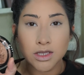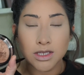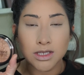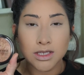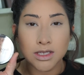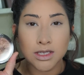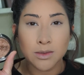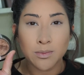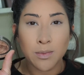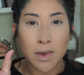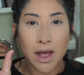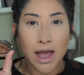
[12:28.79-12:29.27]

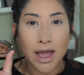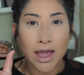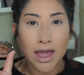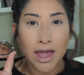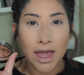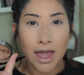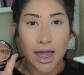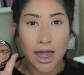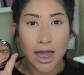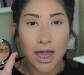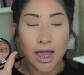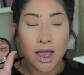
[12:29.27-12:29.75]
This is by
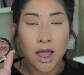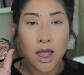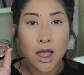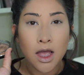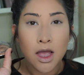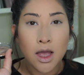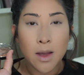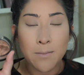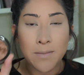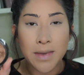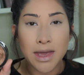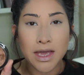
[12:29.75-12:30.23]
a
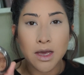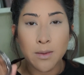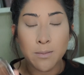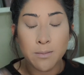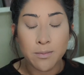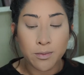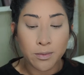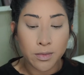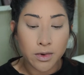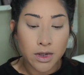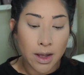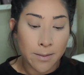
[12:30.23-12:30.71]
makeup
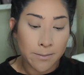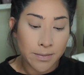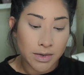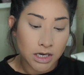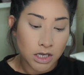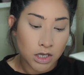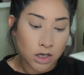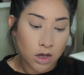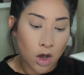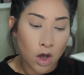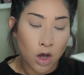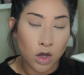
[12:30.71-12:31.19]

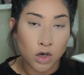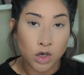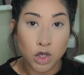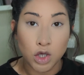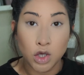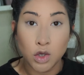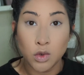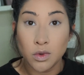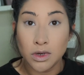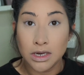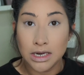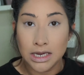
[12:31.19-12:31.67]
company called
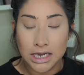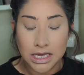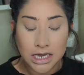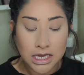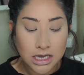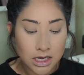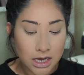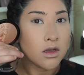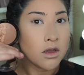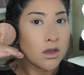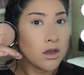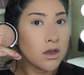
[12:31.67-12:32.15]

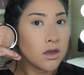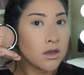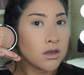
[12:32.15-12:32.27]
Unique.